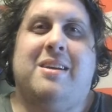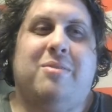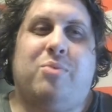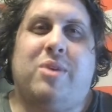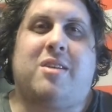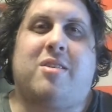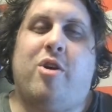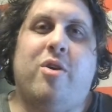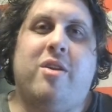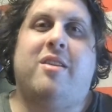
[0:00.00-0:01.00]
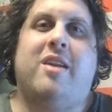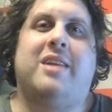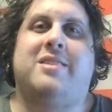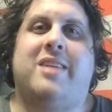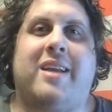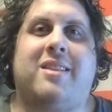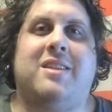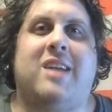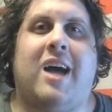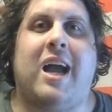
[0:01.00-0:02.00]
we could not take
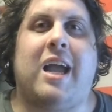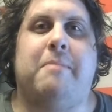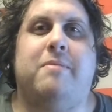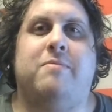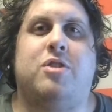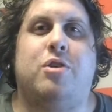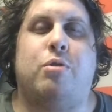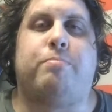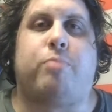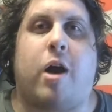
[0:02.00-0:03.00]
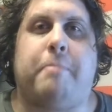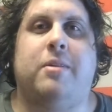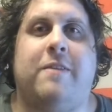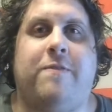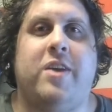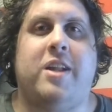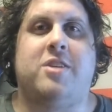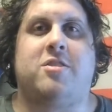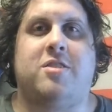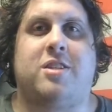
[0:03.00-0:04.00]
the time to properly
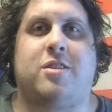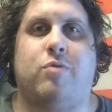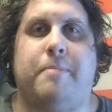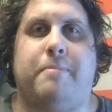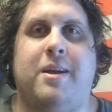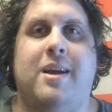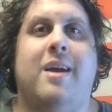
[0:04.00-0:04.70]
finish the script.